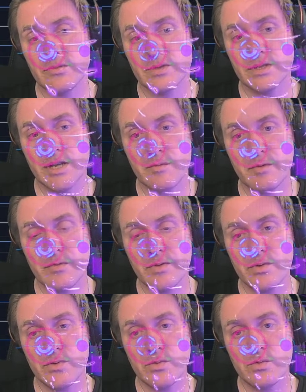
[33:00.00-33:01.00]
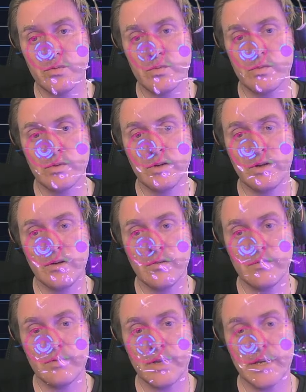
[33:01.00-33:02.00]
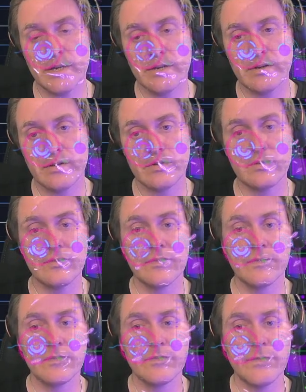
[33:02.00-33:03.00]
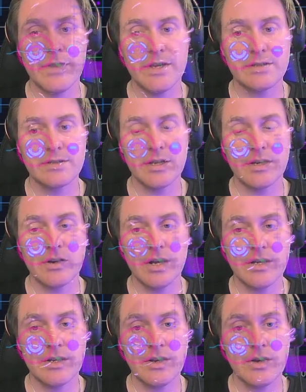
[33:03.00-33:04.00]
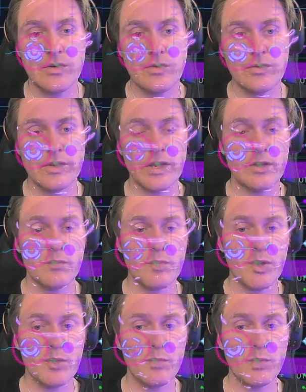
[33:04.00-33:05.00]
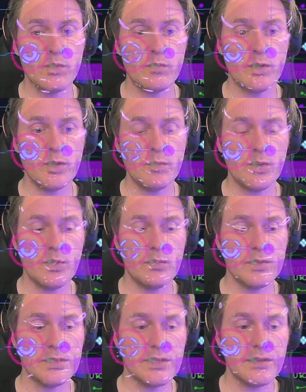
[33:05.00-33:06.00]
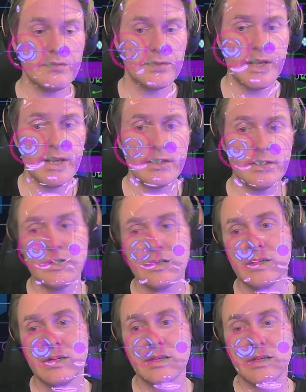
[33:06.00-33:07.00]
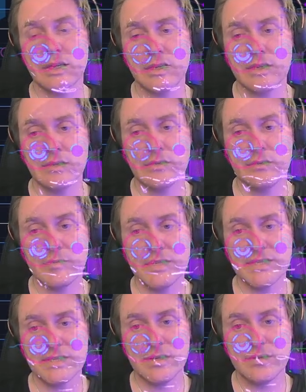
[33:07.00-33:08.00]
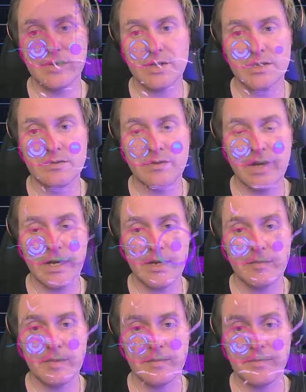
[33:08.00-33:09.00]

to name a few of like things that are unknown that are purple. Purple always gives that kind of mysterious vibe.